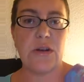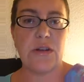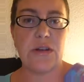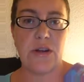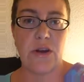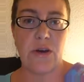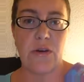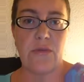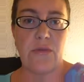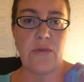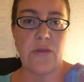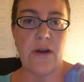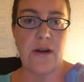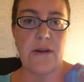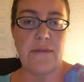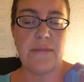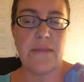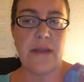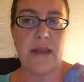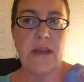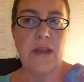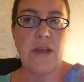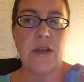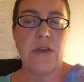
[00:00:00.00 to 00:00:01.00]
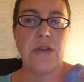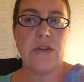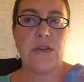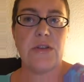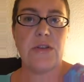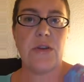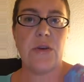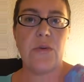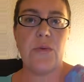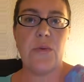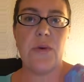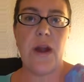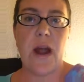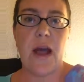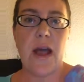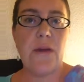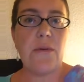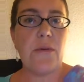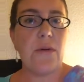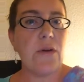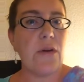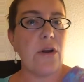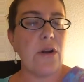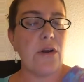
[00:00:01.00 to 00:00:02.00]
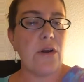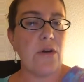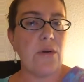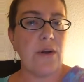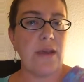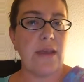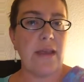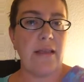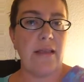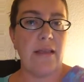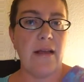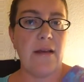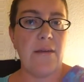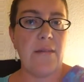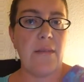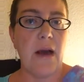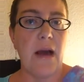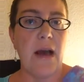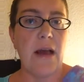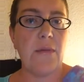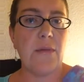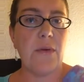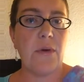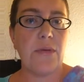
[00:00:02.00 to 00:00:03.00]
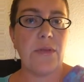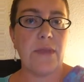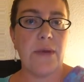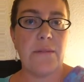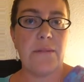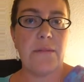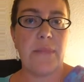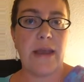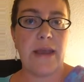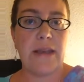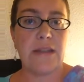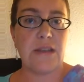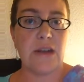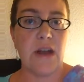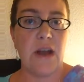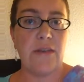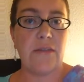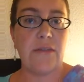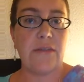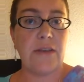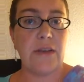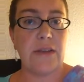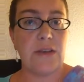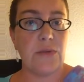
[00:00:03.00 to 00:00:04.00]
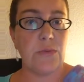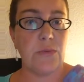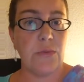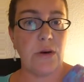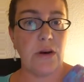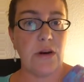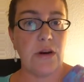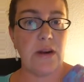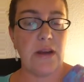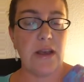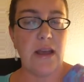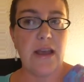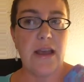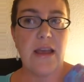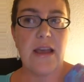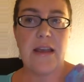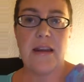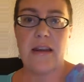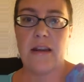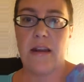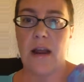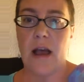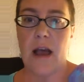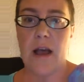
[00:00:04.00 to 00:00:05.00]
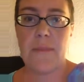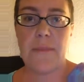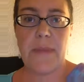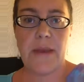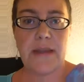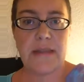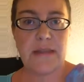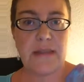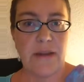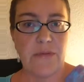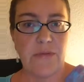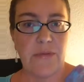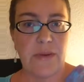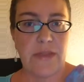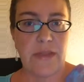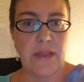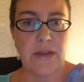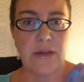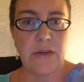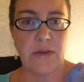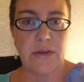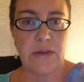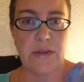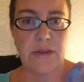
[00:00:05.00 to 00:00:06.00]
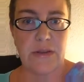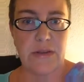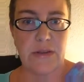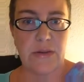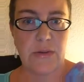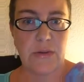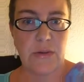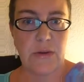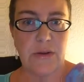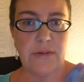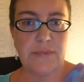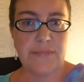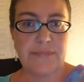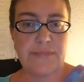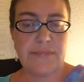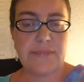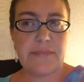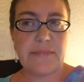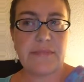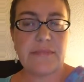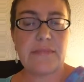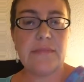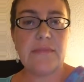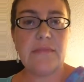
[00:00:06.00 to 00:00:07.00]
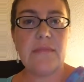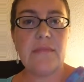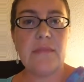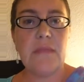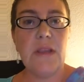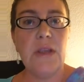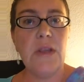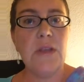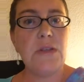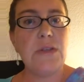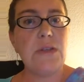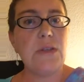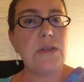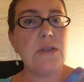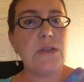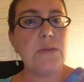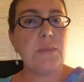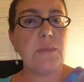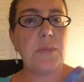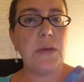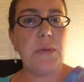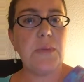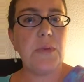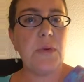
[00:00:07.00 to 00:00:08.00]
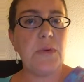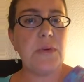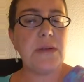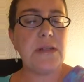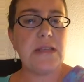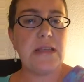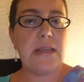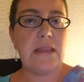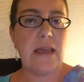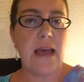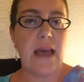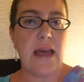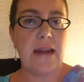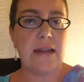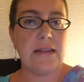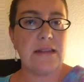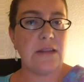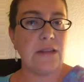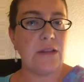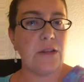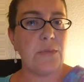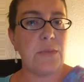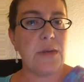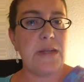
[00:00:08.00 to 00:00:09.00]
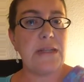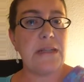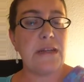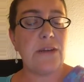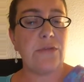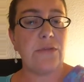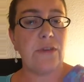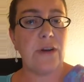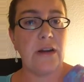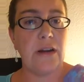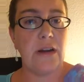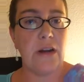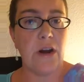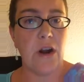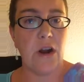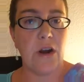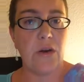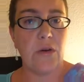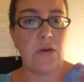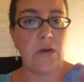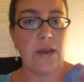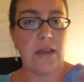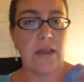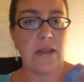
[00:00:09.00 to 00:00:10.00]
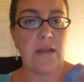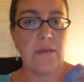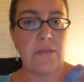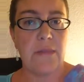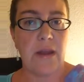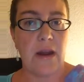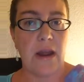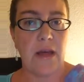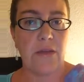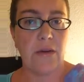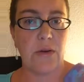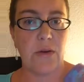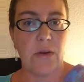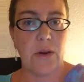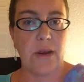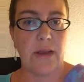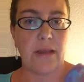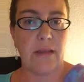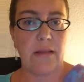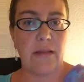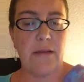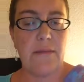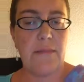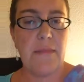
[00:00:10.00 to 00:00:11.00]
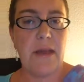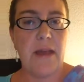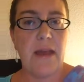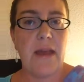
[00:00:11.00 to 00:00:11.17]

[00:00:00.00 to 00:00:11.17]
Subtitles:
to go from. So when I wrote our curriculum, I wrote them based off of his work, not based off what they do in the school. So people will see that as a little bit different in our curriculum than other curriculum.